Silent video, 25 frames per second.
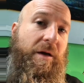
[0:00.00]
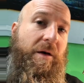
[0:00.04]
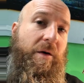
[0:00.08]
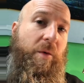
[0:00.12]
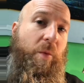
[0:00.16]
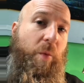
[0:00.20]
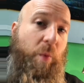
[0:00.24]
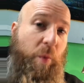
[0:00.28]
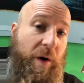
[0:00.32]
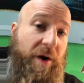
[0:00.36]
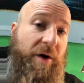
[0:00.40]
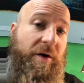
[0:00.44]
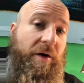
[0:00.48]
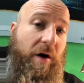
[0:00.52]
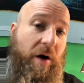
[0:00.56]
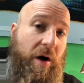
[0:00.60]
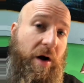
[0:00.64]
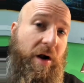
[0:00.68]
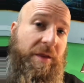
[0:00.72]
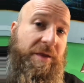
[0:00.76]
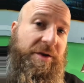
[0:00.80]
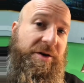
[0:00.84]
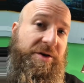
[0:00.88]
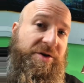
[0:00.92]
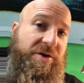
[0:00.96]
We're
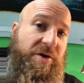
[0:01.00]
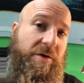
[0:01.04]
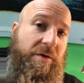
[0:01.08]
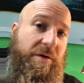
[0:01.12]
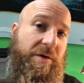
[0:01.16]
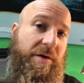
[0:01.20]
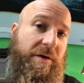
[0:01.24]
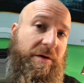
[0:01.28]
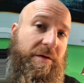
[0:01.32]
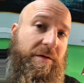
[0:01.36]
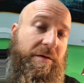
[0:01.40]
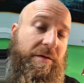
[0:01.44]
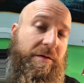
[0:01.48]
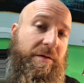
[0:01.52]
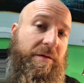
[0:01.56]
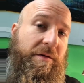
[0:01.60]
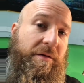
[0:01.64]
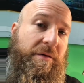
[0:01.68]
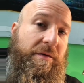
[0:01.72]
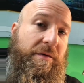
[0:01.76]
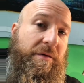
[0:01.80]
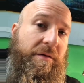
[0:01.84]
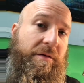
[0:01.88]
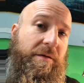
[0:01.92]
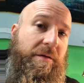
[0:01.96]
all the Joker.
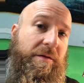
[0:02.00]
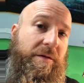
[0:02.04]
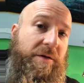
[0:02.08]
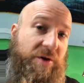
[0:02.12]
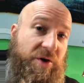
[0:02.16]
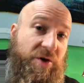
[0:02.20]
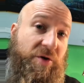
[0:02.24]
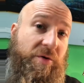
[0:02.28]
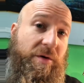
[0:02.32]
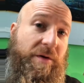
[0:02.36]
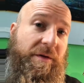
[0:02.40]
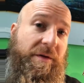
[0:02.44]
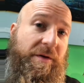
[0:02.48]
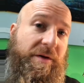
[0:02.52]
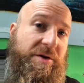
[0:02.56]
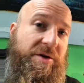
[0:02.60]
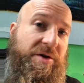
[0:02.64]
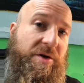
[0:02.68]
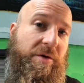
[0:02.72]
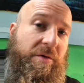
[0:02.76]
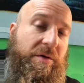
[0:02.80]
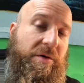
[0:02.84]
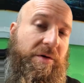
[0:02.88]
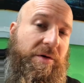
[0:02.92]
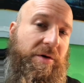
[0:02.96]
You're the
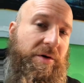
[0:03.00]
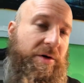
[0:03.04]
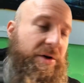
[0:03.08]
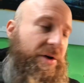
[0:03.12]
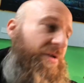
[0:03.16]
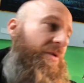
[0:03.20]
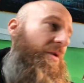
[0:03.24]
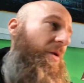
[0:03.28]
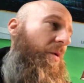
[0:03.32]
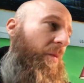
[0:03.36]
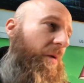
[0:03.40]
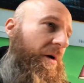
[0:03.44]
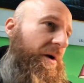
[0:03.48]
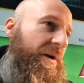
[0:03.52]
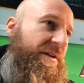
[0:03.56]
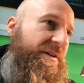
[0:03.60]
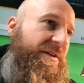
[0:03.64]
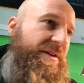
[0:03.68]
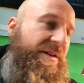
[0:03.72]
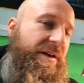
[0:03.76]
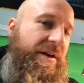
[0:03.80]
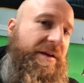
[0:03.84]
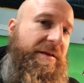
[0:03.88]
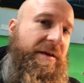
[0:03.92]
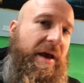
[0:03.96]
Joker. You don't want to
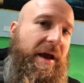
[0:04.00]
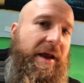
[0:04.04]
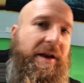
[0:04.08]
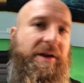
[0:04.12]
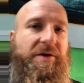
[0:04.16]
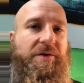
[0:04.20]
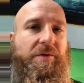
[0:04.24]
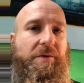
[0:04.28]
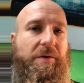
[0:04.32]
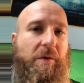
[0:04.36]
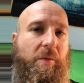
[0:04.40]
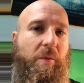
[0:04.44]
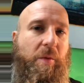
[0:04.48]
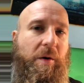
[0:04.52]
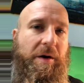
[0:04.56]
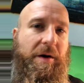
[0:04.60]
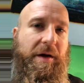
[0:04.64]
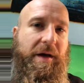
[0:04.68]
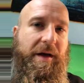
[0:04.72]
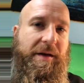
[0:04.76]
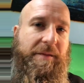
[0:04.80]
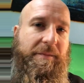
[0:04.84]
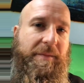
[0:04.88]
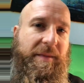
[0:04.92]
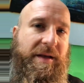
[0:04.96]
see that. You don't want to
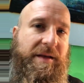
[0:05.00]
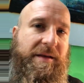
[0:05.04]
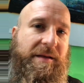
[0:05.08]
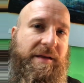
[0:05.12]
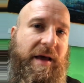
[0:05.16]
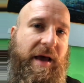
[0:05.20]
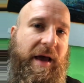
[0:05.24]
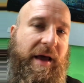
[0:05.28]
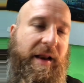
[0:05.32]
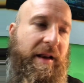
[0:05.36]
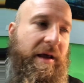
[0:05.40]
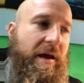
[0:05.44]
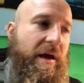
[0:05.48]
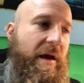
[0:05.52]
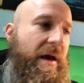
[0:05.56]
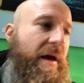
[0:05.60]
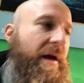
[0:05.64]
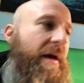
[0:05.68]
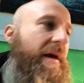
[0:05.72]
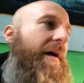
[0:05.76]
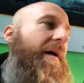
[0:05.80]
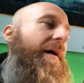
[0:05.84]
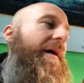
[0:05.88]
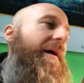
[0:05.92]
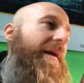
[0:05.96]
admit that.
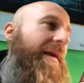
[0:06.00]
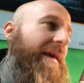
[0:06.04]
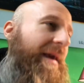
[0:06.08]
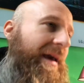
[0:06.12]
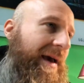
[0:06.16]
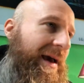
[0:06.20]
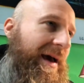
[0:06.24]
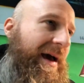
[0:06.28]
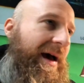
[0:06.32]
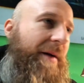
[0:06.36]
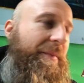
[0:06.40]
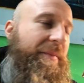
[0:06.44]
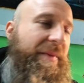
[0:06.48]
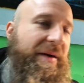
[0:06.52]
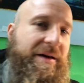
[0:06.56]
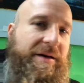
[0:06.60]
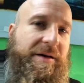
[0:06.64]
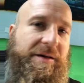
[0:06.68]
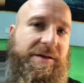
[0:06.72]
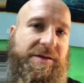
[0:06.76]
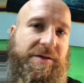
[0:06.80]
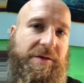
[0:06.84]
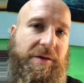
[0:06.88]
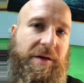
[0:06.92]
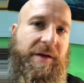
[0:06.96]
Yeah,
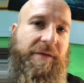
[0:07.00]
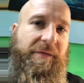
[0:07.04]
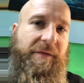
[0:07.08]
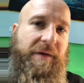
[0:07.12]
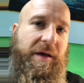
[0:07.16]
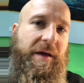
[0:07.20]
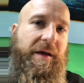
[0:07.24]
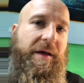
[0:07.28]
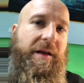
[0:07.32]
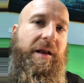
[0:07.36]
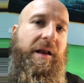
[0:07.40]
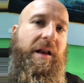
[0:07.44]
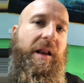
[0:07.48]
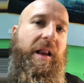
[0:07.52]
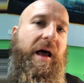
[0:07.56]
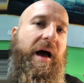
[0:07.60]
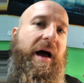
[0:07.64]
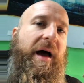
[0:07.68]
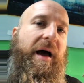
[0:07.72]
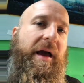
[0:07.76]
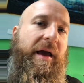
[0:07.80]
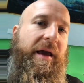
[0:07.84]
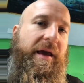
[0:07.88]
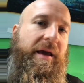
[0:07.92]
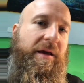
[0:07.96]
because you're living in a
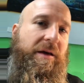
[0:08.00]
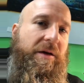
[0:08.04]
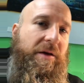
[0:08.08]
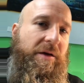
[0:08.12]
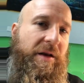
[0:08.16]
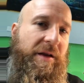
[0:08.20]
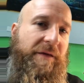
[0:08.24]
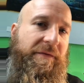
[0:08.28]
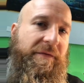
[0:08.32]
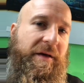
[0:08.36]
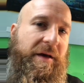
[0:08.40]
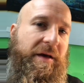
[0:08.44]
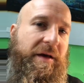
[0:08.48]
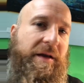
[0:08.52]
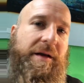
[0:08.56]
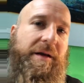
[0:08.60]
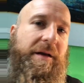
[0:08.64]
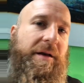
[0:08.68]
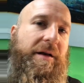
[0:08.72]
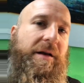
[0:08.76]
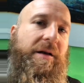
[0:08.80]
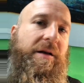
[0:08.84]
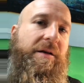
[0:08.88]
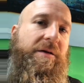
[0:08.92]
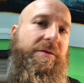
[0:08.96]
lie. You're living in an
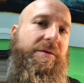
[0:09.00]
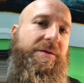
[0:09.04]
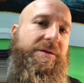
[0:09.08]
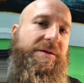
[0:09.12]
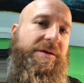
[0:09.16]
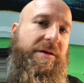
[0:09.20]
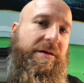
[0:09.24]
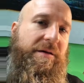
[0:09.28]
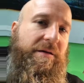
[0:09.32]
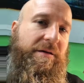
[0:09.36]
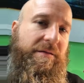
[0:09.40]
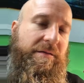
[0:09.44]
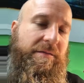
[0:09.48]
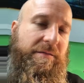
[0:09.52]
illusion.